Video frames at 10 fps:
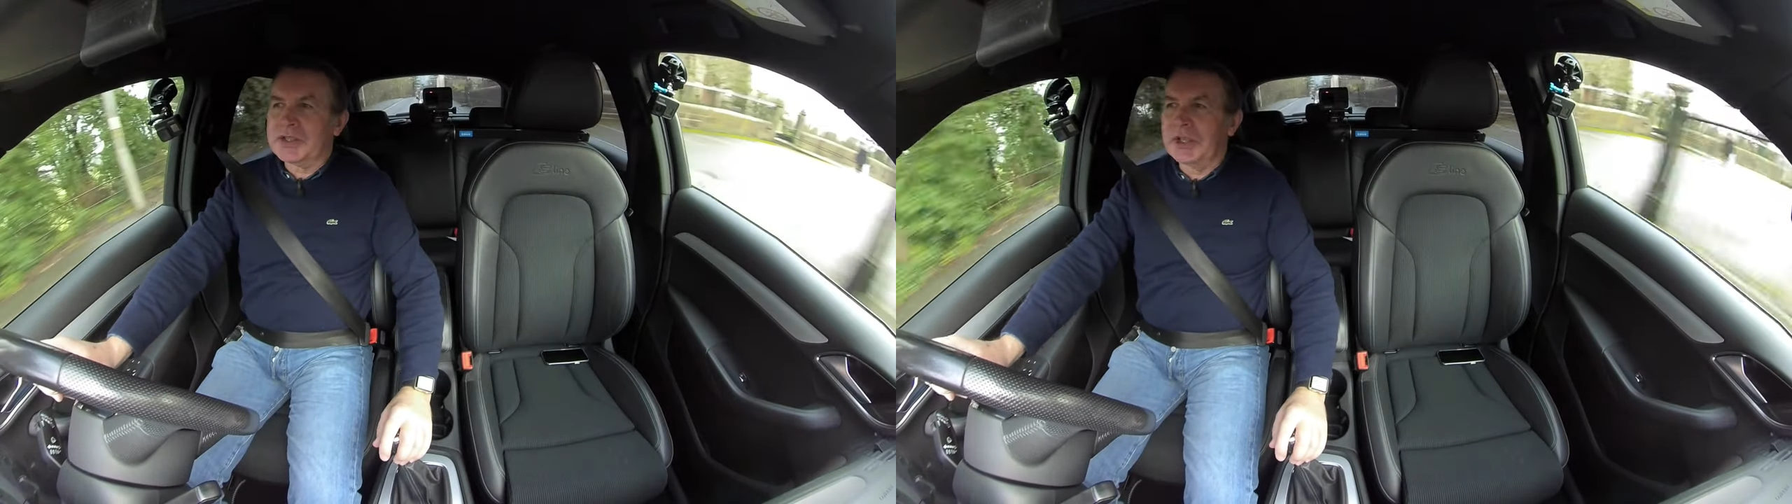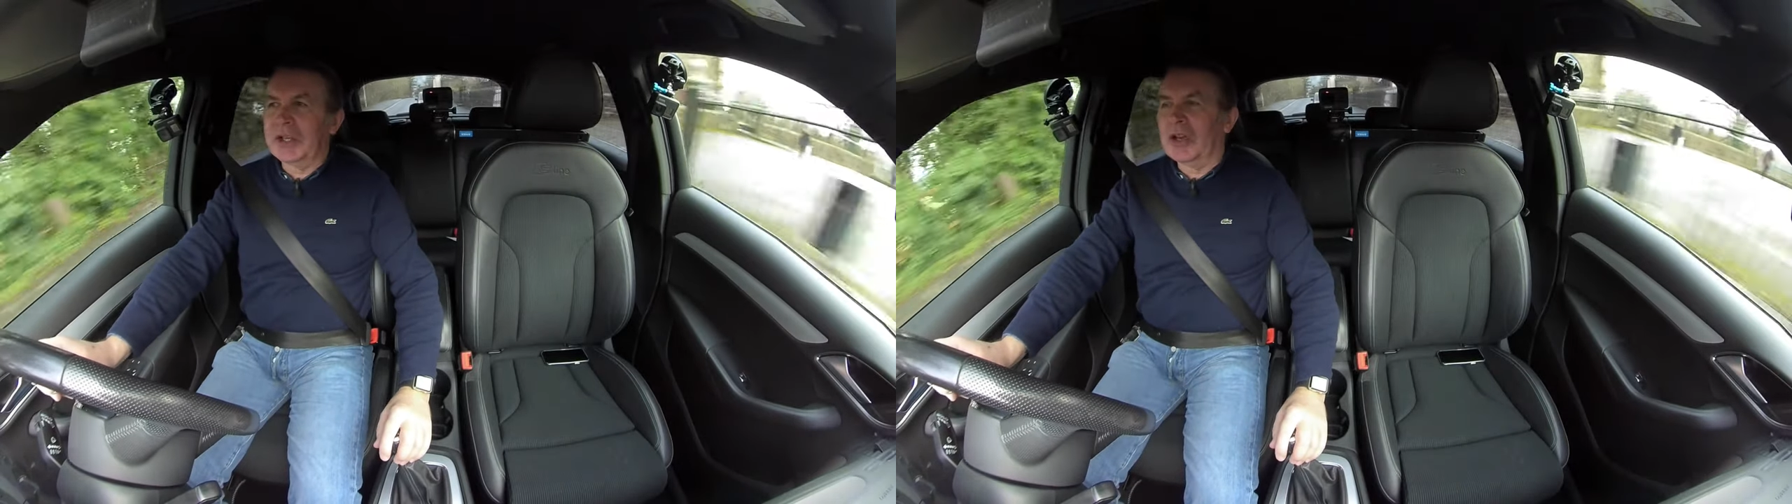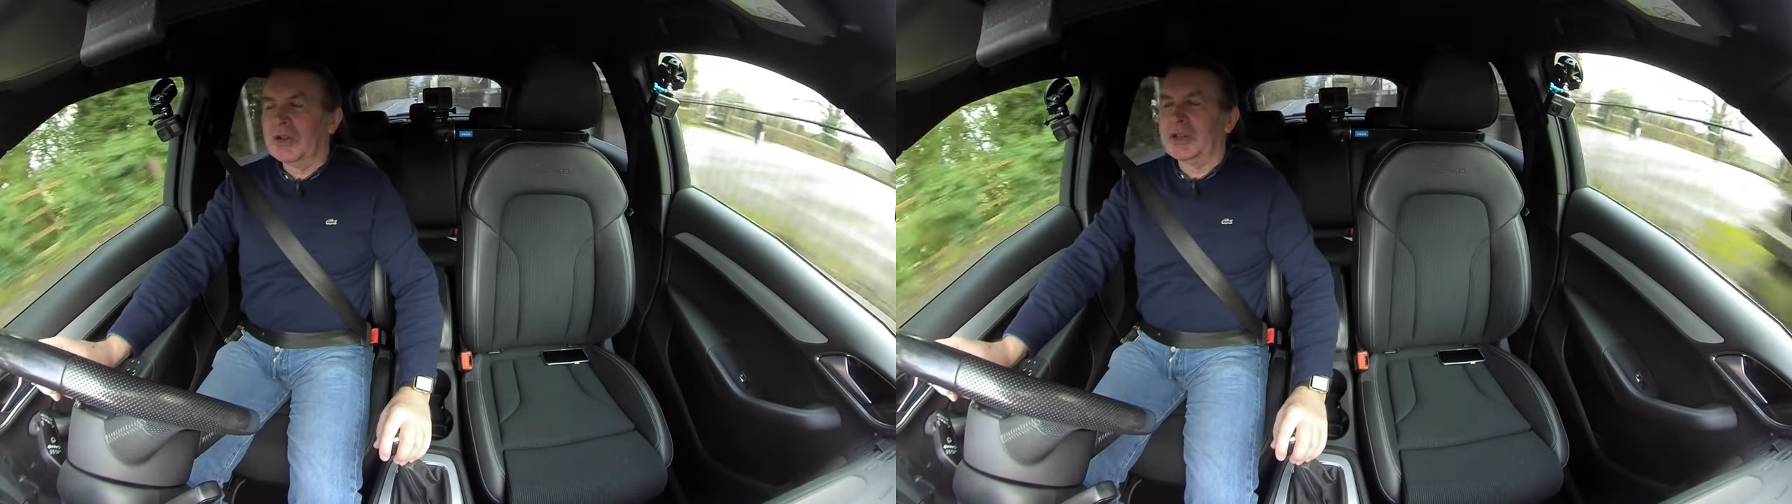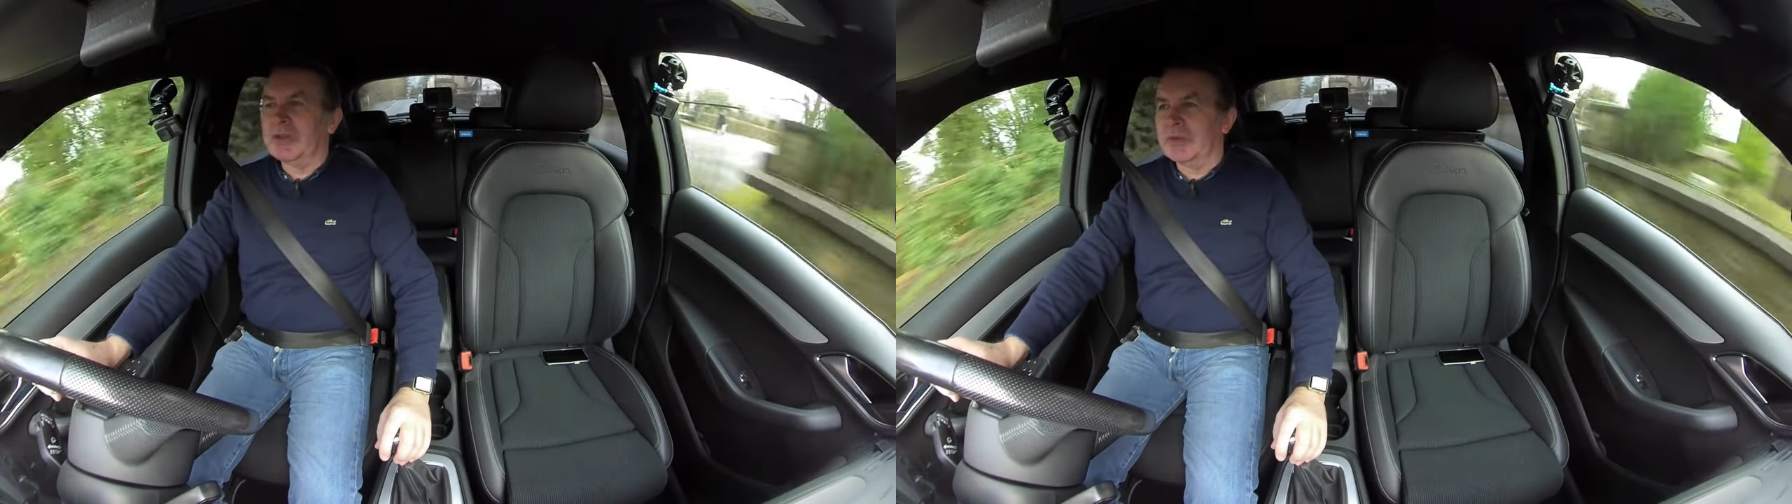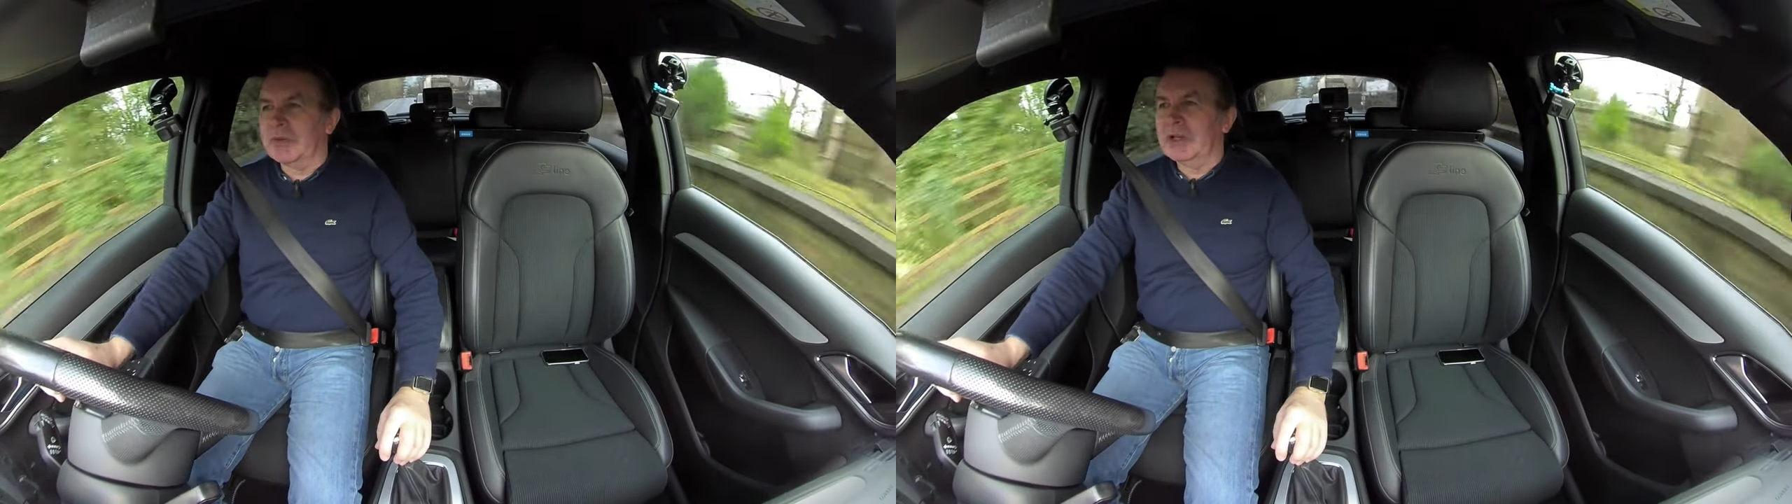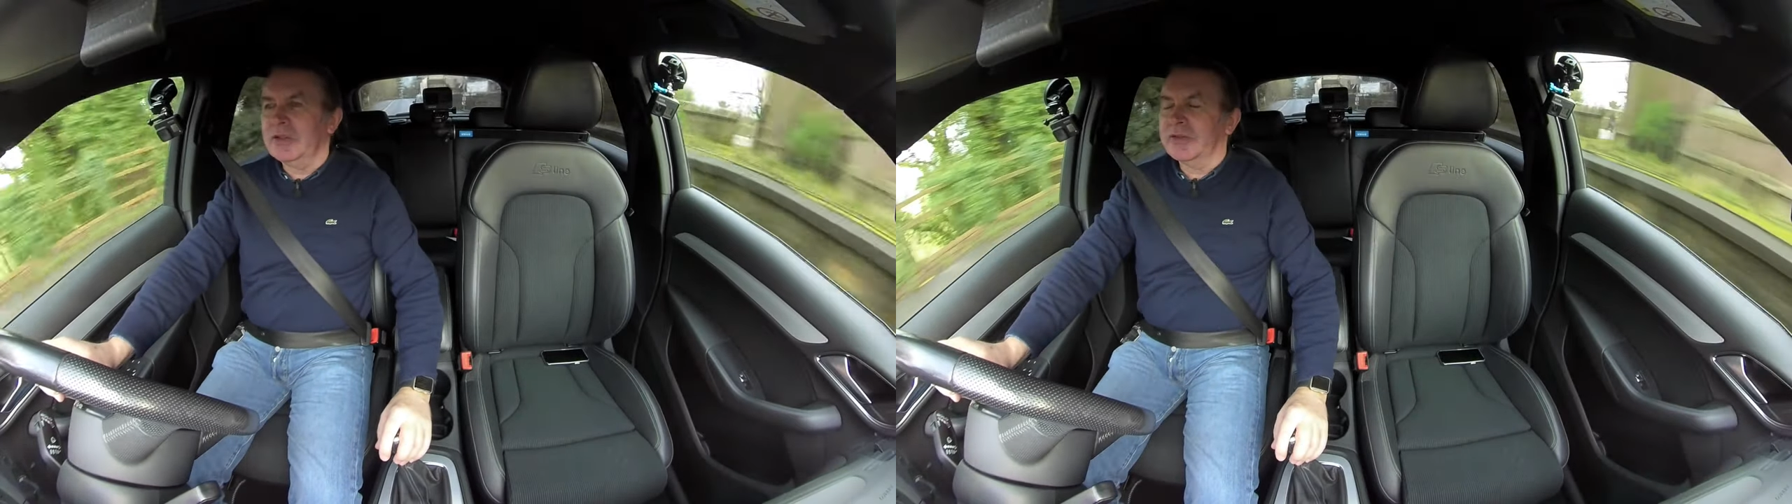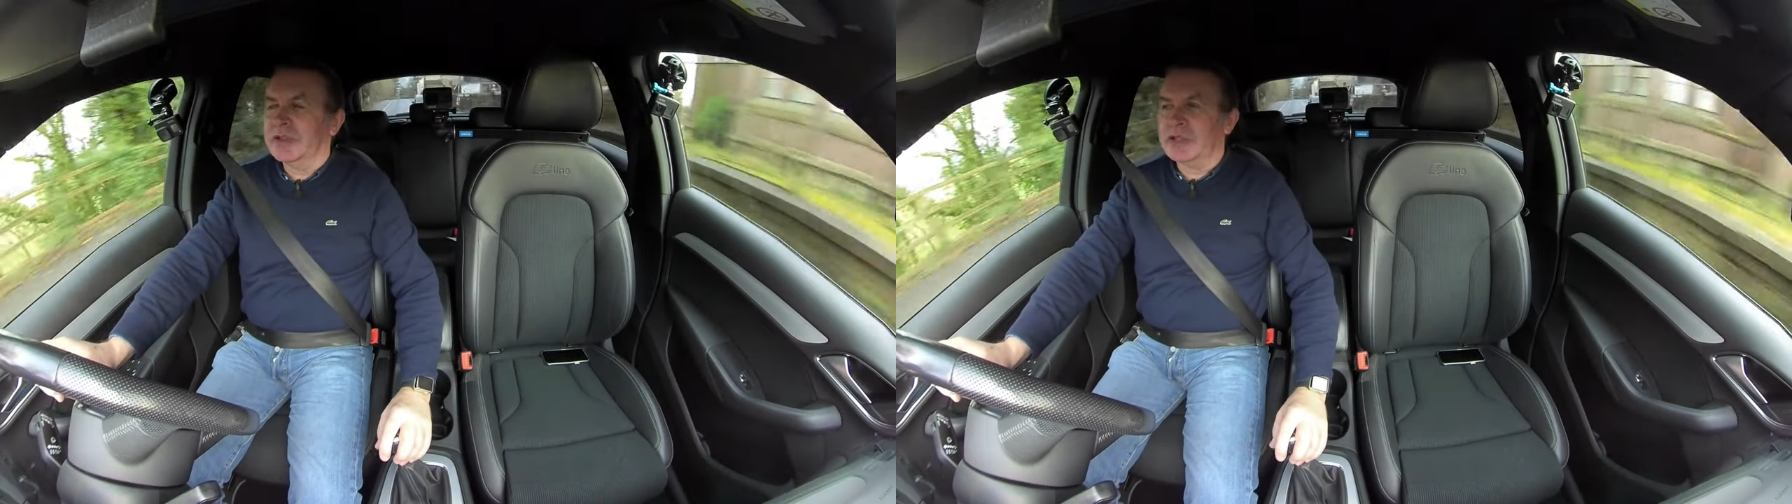are going to go through the roof.